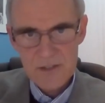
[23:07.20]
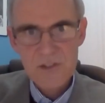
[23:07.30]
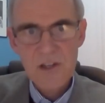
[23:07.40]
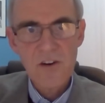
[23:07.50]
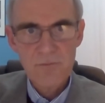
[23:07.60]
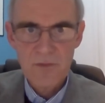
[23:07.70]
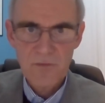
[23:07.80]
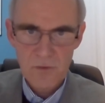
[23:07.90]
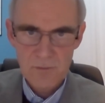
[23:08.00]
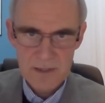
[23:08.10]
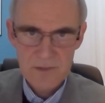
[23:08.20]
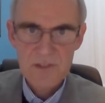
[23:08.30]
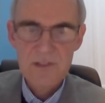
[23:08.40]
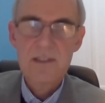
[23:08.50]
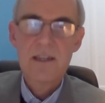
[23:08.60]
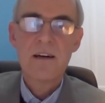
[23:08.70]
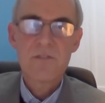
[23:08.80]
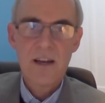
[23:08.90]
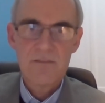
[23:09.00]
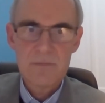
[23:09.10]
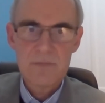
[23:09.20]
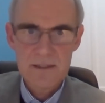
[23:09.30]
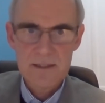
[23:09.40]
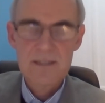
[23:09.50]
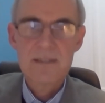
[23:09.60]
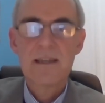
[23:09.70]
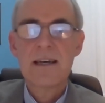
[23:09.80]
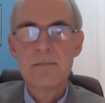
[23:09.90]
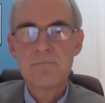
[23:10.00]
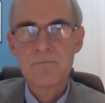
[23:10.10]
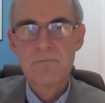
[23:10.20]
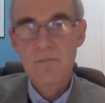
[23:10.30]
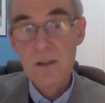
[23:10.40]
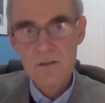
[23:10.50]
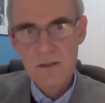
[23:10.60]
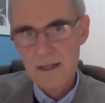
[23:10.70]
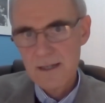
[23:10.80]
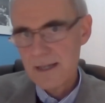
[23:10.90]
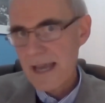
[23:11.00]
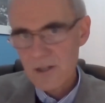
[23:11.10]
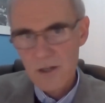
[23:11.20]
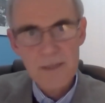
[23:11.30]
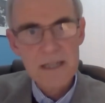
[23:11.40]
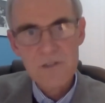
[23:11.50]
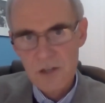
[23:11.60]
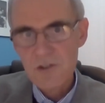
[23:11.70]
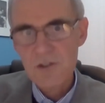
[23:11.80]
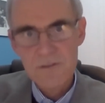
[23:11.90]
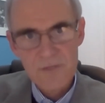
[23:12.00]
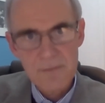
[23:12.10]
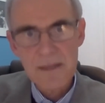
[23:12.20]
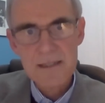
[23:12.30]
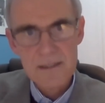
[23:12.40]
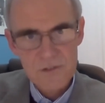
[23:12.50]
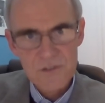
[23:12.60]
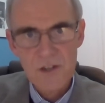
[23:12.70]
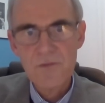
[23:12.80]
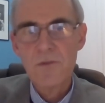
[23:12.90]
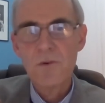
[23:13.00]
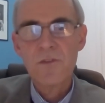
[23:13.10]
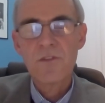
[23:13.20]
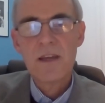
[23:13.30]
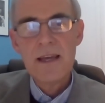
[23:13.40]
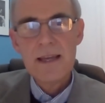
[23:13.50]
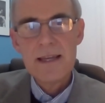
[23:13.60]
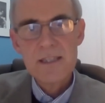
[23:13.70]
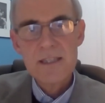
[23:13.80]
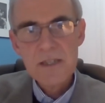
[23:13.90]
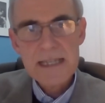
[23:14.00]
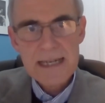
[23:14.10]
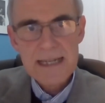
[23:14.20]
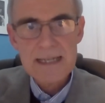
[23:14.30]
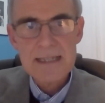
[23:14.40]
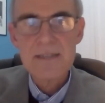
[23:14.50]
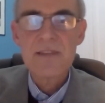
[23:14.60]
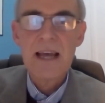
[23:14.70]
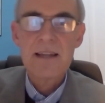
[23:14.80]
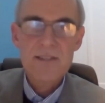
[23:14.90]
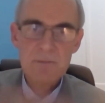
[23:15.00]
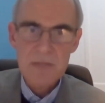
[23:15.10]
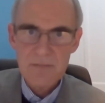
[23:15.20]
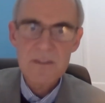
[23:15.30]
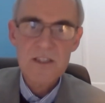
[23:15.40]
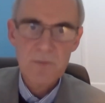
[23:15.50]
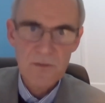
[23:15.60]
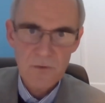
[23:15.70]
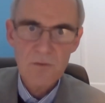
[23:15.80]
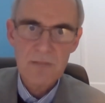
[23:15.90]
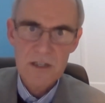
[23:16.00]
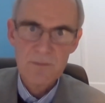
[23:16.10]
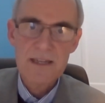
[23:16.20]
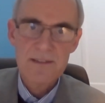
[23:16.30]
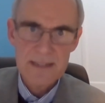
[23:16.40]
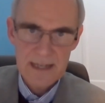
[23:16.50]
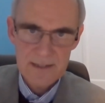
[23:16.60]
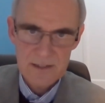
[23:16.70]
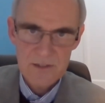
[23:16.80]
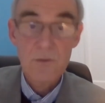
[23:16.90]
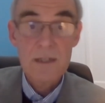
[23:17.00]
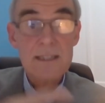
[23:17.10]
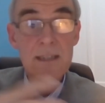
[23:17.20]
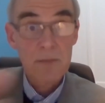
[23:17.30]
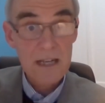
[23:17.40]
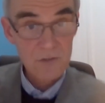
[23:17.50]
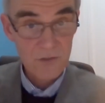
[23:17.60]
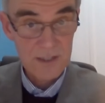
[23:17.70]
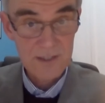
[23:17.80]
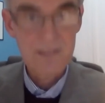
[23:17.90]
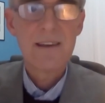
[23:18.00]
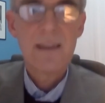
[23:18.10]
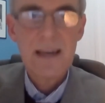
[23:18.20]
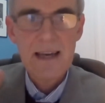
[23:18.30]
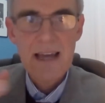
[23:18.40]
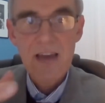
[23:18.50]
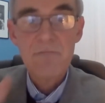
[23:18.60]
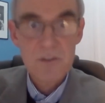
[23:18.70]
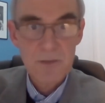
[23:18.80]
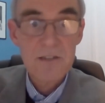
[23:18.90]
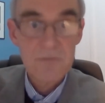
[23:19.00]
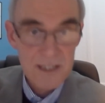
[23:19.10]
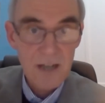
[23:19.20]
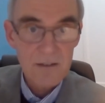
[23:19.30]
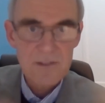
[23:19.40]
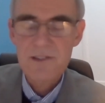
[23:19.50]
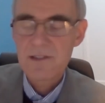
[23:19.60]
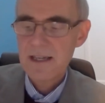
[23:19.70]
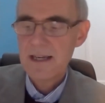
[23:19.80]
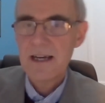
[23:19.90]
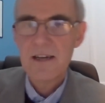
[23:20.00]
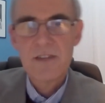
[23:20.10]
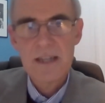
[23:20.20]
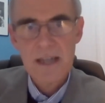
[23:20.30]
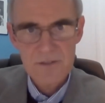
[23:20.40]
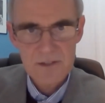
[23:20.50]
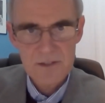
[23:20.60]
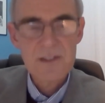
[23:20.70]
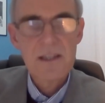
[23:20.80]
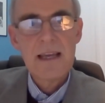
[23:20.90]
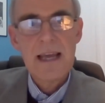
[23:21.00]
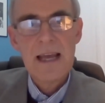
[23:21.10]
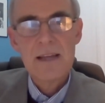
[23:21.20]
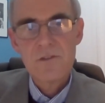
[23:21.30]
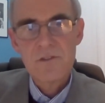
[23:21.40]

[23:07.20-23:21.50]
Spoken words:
of performance of governments, economic, social, environmental, and so forth, it is pretty clear that some governments perform much better than others, or at least some countries have much better results than others. And